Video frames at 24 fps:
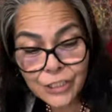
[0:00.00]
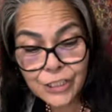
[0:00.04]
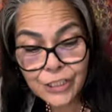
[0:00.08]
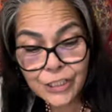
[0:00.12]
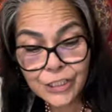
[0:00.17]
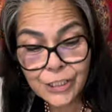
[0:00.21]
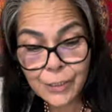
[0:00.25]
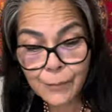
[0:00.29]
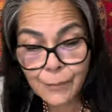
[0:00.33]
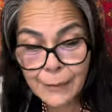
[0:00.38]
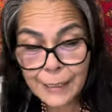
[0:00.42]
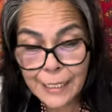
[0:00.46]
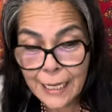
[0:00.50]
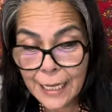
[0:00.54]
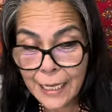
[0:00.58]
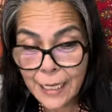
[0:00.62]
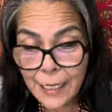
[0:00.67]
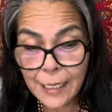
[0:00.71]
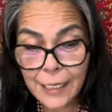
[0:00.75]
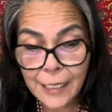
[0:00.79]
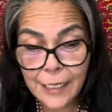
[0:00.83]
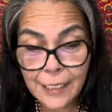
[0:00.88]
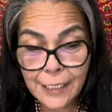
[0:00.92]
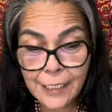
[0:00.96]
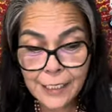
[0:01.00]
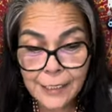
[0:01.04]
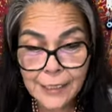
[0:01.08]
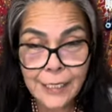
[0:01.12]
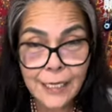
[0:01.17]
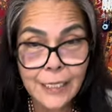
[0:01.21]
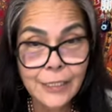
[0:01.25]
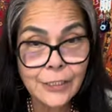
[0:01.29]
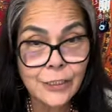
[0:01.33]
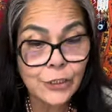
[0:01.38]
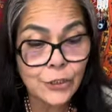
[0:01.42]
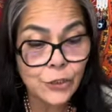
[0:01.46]
Gemini,
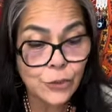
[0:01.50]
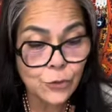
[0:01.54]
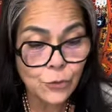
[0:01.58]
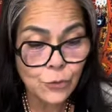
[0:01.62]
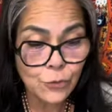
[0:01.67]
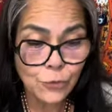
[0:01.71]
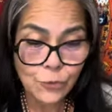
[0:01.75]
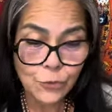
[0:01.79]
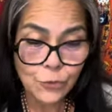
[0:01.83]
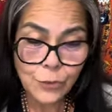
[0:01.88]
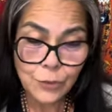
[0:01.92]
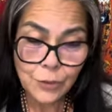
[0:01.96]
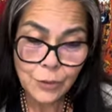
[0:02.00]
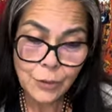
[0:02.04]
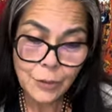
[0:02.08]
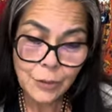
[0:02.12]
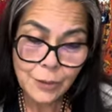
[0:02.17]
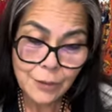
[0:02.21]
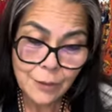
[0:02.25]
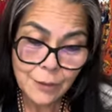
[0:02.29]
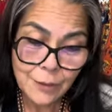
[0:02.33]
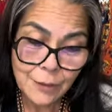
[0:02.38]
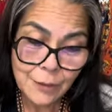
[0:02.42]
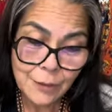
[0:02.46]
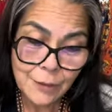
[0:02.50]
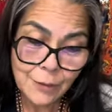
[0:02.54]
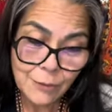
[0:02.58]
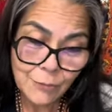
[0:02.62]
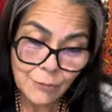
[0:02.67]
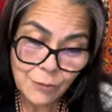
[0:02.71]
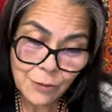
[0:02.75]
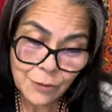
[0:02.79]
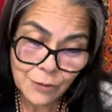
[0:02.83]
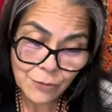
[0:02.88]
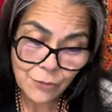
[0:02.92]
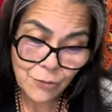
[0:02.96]
that's you.
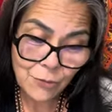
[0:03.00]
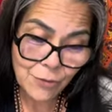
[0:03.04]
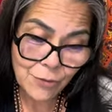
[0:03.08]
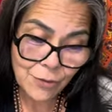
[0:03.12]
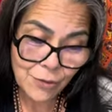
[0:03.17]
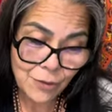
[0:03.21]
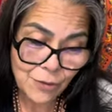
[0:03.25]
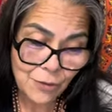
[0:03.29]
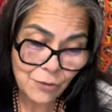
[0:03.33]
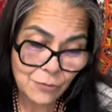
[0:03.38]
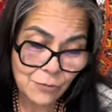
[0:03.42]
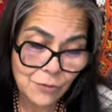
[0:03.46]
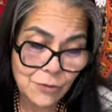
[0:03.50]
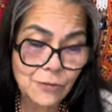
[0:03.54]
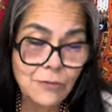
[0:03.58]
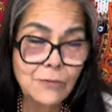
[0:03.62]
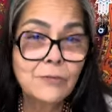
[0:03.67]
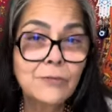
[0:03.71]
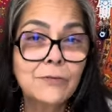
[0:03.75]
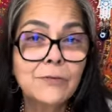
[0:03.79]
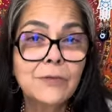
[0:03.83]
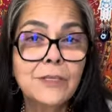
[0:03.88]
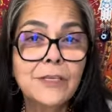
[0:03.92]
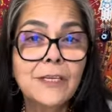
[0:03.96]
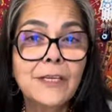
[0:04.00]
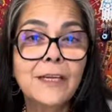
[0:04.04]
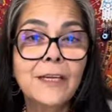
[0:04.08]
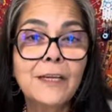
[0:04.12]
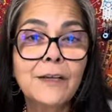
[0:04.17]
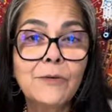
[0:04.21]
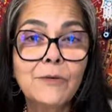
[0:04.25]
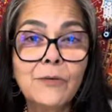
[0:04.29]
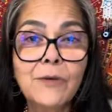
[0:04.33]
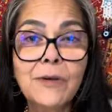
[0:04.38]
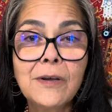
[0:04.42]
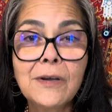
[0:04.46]
What's going on with you and the King
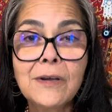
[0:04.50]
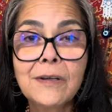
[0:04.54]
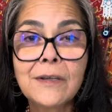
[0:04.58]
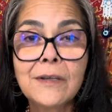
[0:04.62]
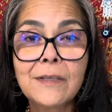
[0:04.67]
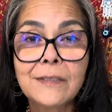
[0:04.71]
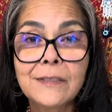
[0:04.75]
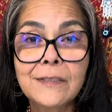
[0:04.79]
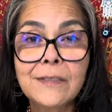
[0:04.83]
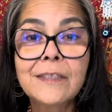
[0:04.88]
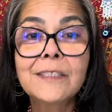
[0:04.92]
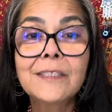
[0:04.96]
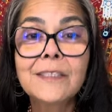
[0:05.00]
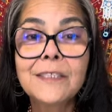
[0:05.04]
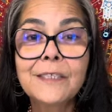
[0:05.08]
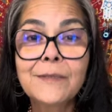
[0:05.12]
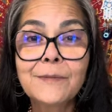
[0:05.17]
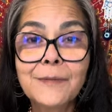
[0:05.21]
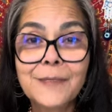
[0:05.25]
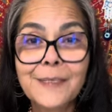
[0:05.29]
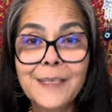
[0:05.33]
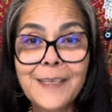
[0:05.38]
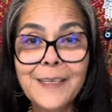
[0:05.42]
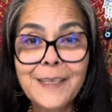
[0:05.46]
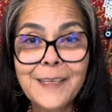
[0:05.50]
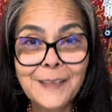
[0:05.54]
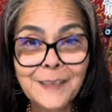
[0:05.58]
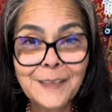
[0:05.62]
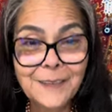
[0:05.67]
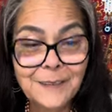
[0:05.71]
of Wands, eh, Gemini?